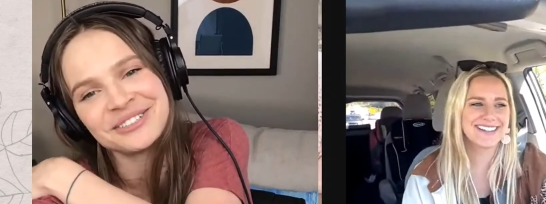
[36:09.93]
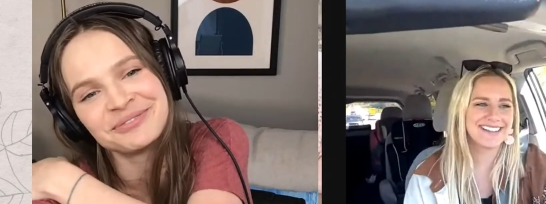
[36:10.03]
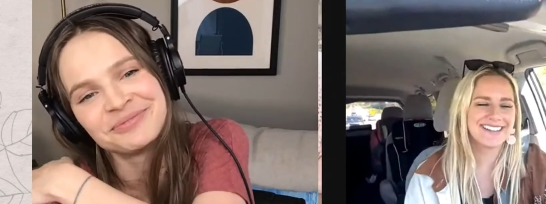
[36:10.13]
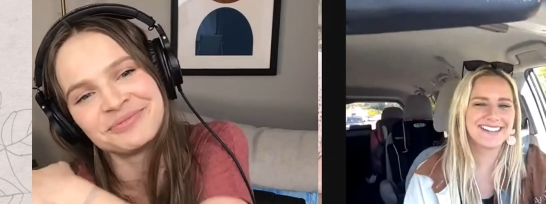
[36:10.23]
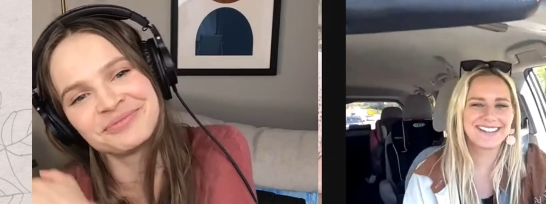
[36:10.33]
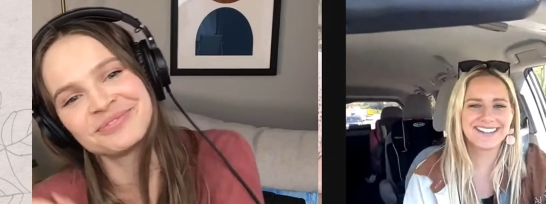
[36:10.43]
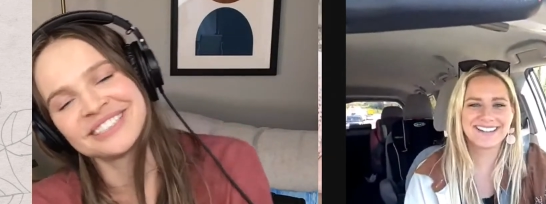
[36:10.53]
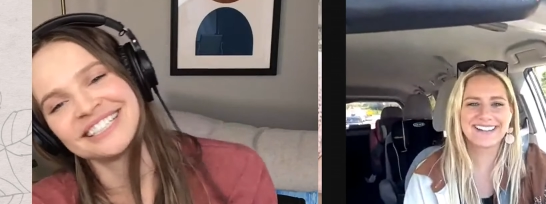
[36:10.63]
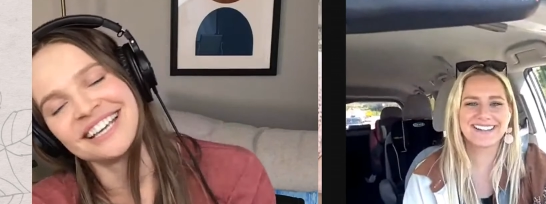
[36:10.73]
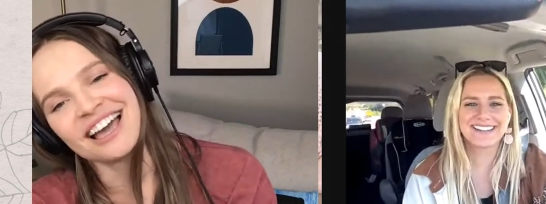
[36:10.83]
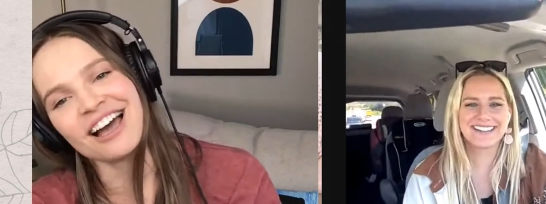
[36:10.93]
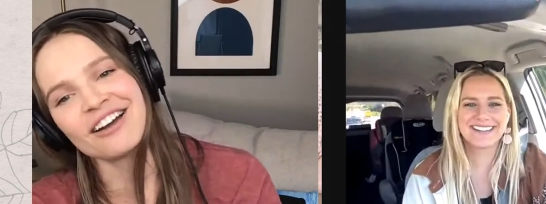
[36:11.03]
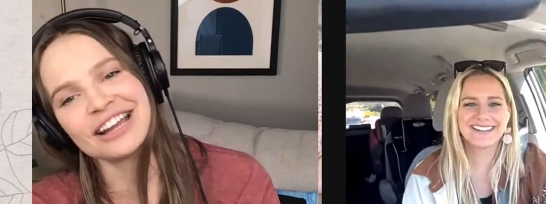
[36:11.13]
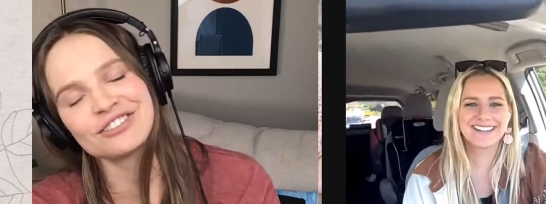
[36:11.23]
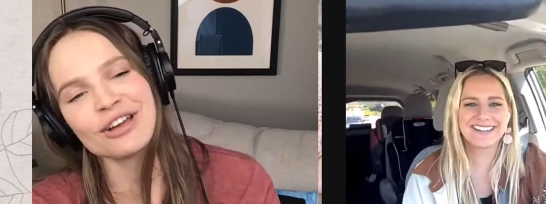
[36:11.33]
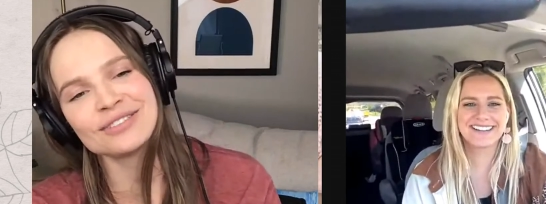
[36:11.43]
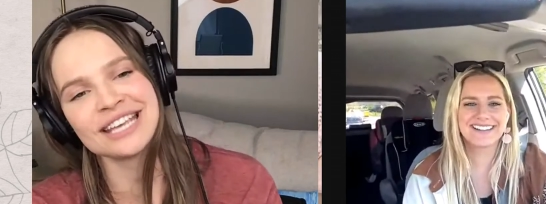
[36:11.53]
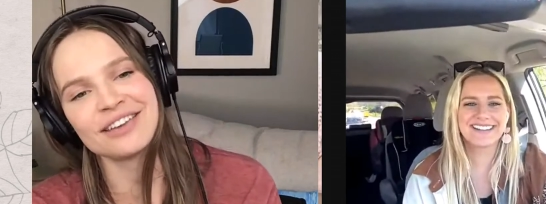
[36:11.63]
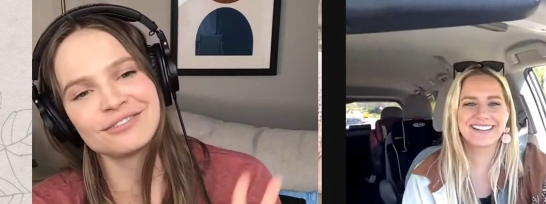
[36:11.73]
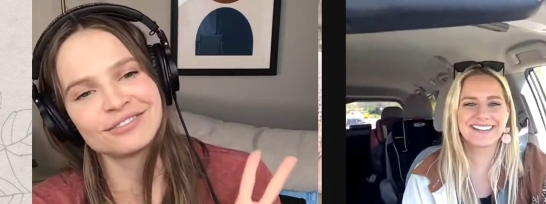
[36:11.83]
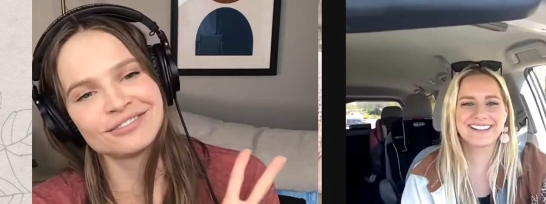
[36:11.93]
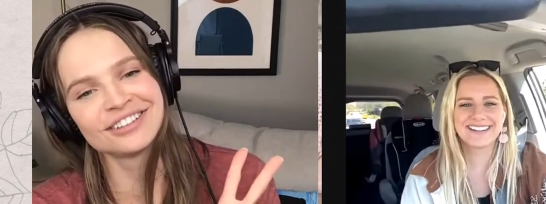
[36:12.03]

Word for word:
Speaker 1: All right, drive safe.